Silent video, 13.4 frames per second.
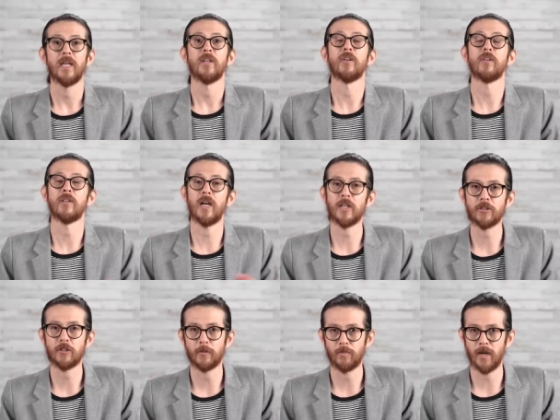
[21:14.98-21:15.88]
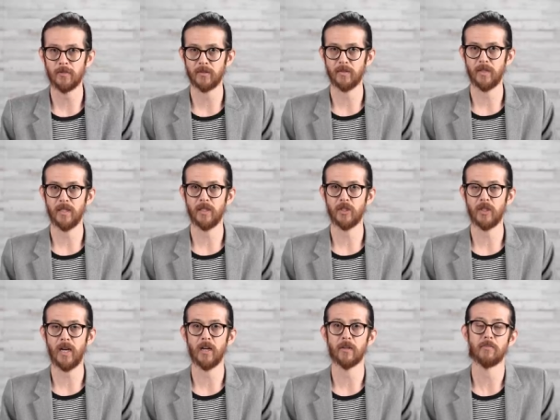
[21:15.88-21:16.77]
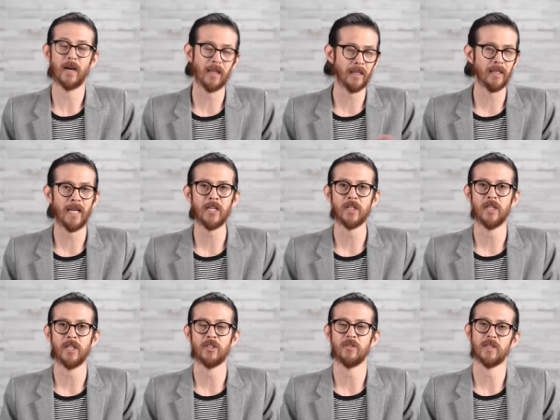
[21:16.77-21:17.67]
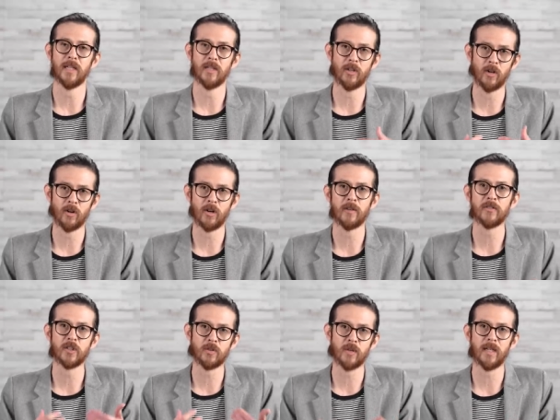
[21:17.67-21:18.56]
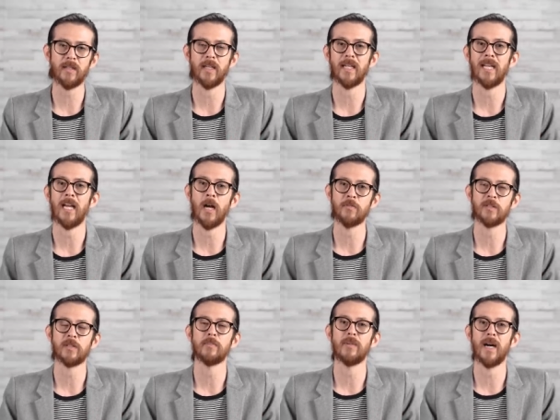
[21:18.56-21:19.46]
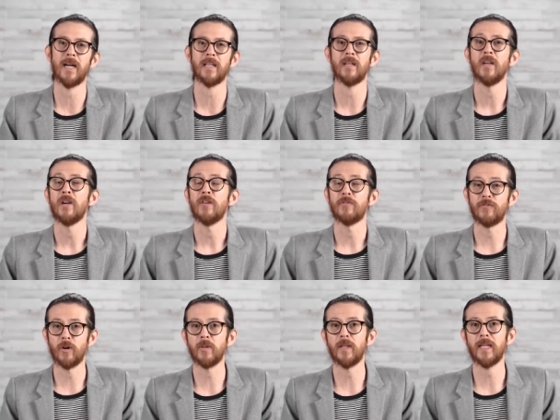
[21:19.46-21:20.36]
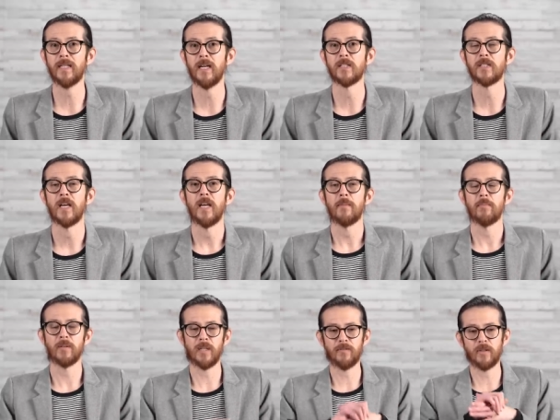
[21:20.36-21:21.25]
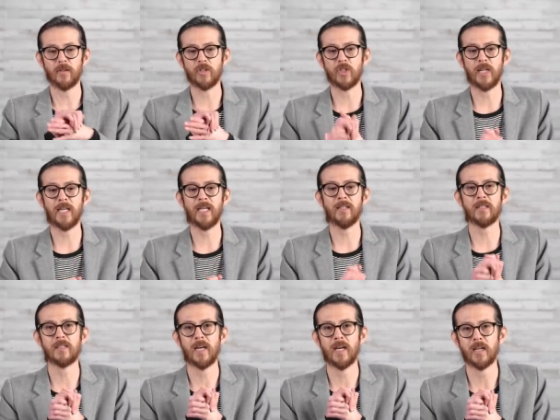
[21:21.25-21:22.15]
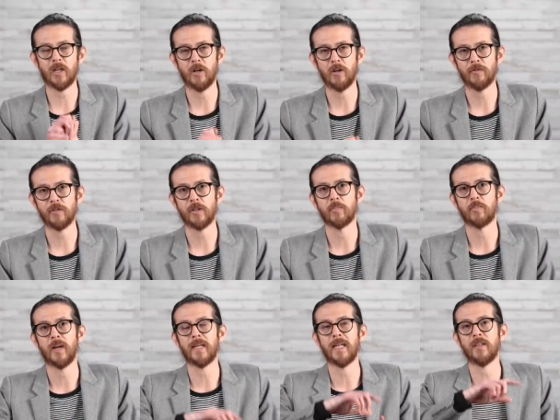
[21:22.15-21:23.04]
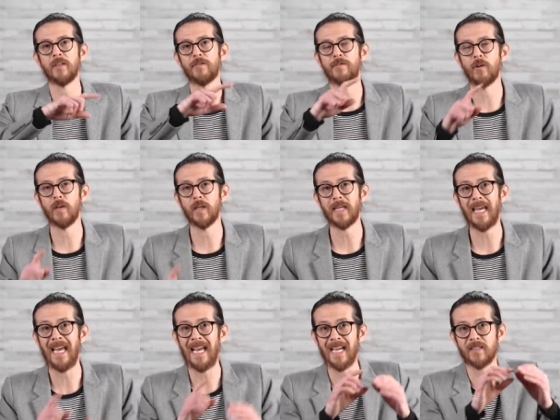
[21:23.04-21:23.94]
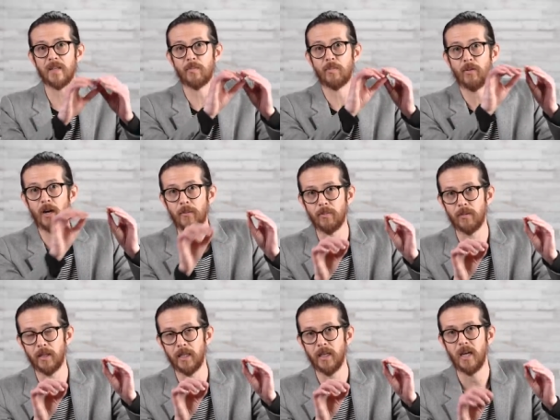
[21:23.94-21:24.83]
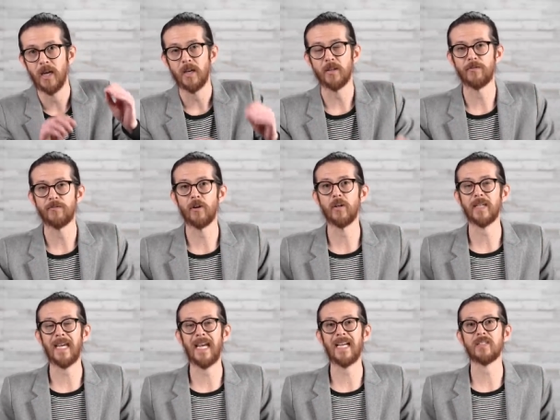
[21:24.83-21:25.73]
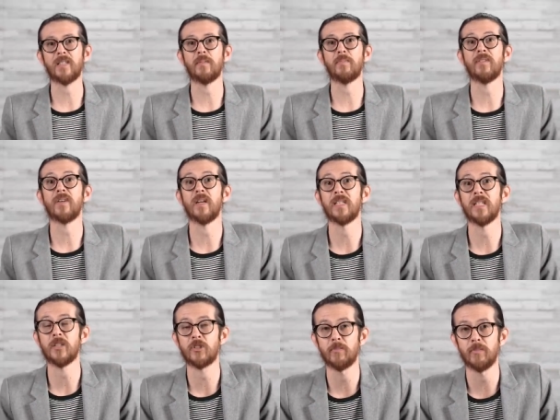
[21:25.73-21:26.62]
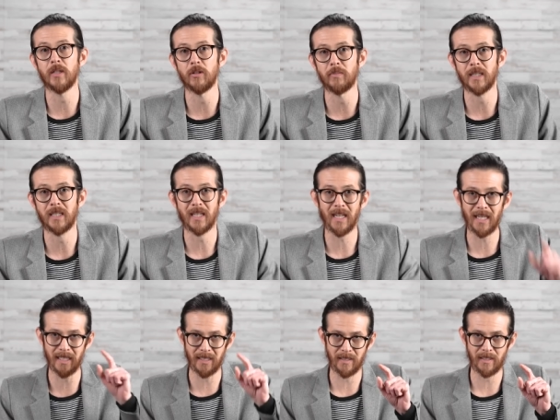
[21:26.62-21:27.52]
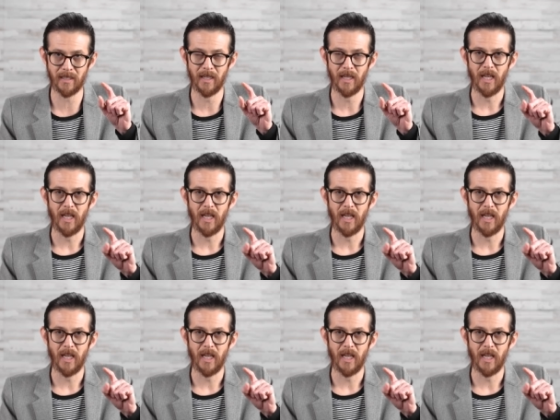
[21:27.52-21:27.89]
neurological problems within the child, myelination issues like nerve strengthening. It helps the body. Folate does. But if your gene does not code for you to break down the folic acid properly, the folic acid can be very detrimental because